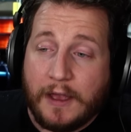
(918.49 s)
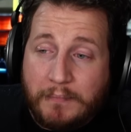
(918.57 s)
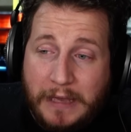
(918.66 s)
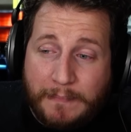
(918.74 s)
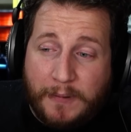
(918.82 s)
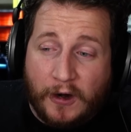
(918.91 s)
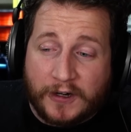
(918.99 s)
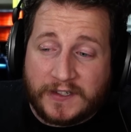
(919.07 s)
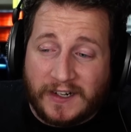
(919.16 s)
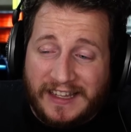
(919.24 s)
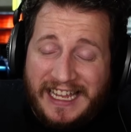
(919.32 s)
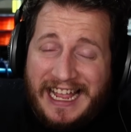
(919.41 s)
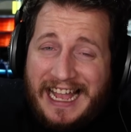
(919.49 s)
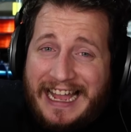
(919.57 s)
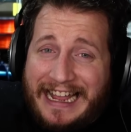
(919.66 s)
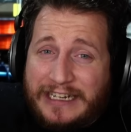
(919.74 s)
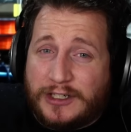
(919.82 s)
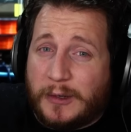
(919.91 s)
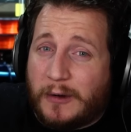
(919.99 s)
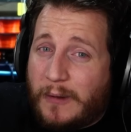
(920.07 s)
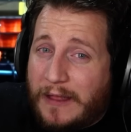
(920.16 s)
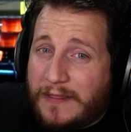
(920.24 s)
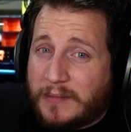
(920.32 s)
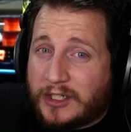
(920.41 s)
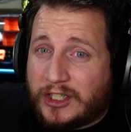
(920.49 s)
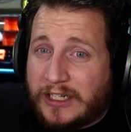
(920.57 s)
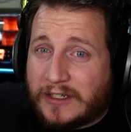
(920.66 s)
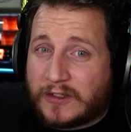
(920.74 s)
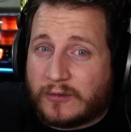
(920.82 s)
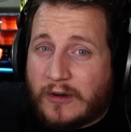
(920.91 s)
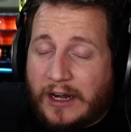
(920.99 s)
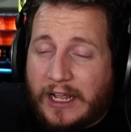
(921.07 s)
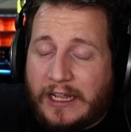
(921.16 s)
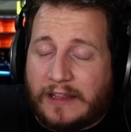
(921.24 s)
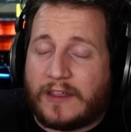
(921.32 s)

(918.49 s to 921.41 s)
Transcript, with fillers: Me personally, I do it when the machine is running.